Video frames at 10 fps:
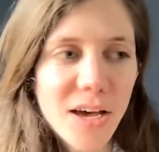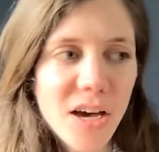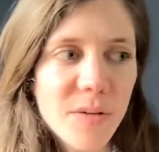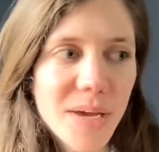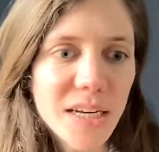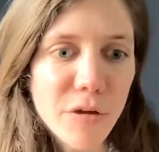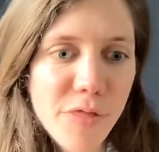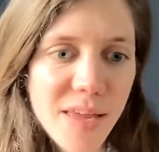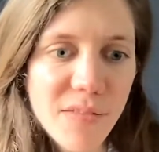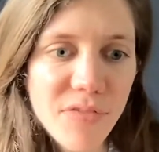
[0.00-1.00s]
And I
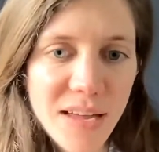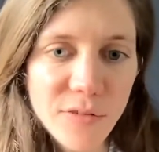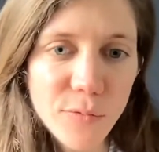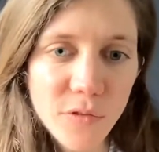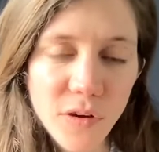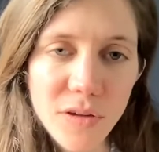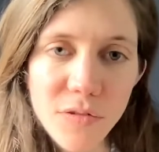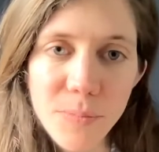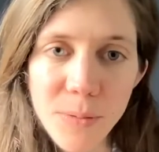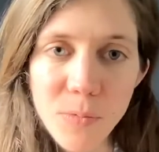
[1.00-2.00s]
think that's also going
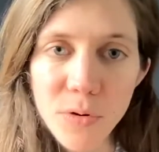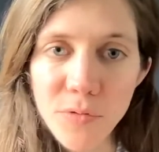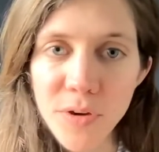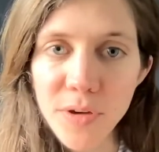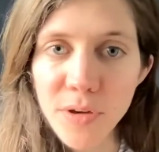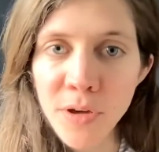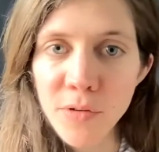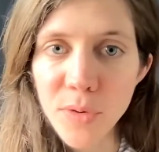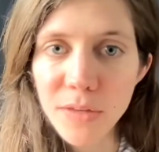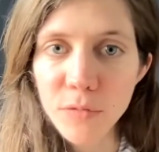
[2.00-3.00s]
to be one of
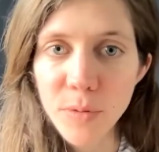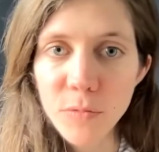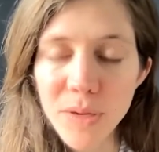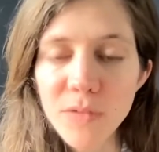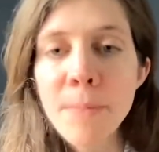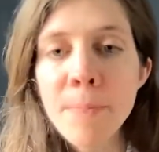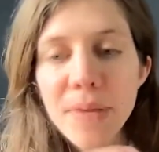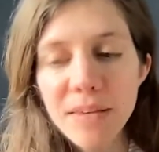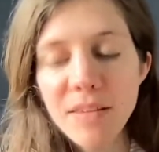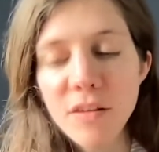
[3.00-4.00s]
her weak spots, because,
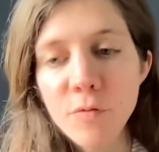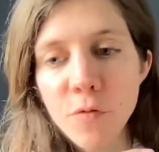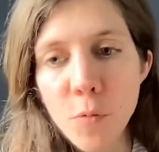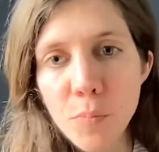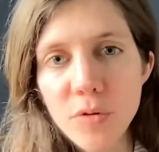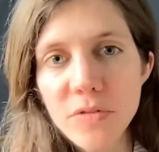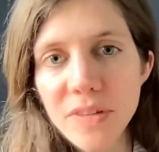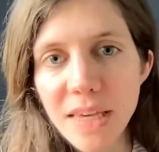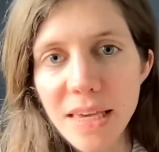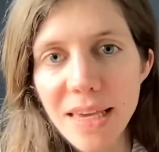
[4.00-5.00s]
as I said, foreign
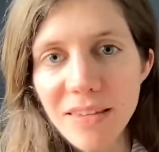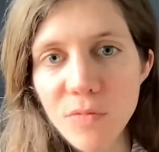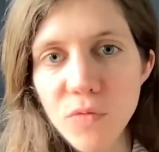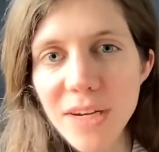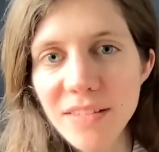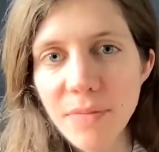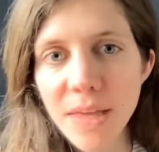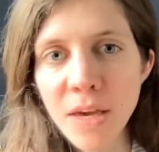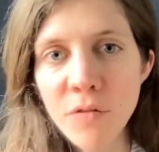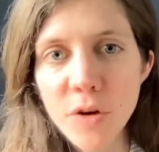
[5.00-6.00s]
policy isn't really
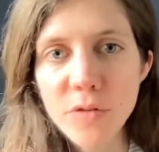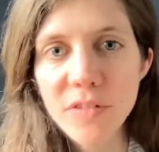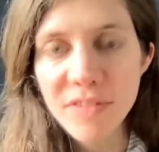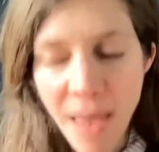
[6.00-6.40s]
something her voters